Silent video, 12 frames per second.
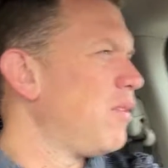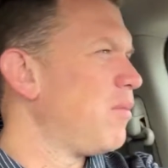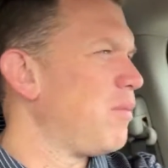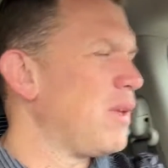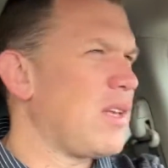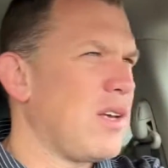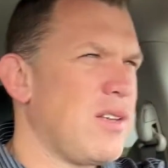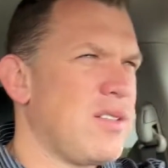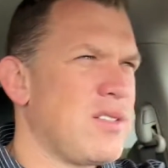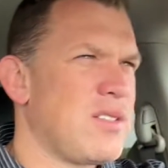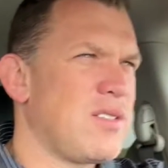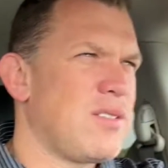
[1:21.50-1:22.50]

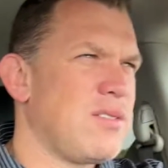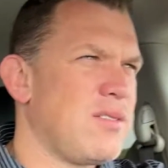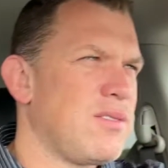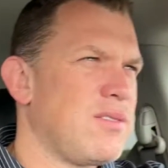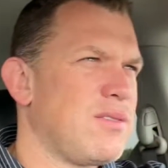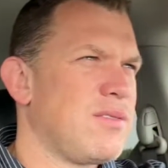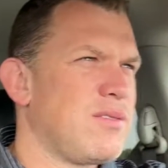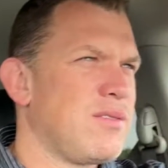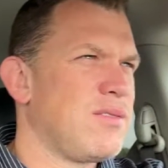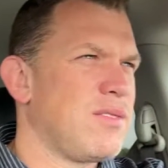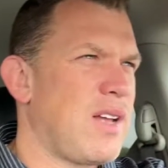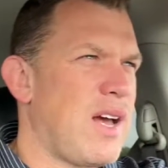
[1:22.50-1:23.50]
because
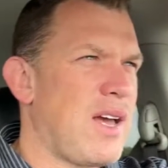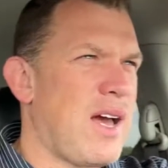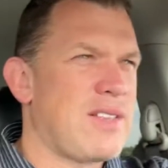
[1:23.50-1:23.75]
I